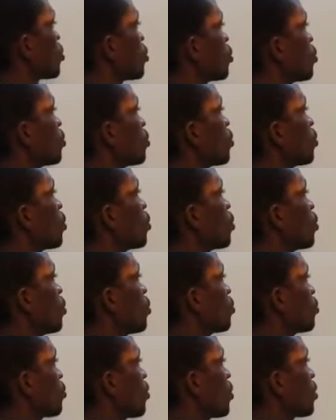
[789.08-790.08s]
to
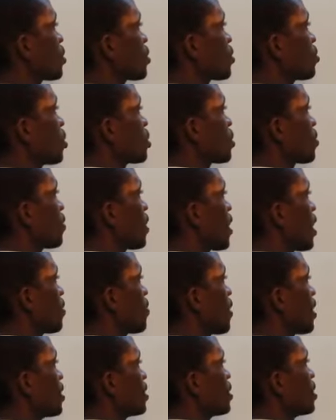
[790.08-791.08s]
force
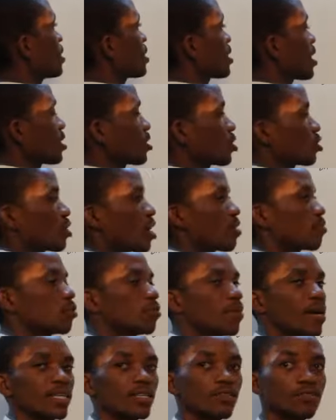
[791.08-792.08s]
multiplied by the distance
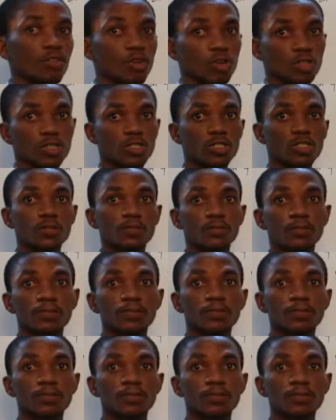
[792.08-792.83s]
traveled by the force.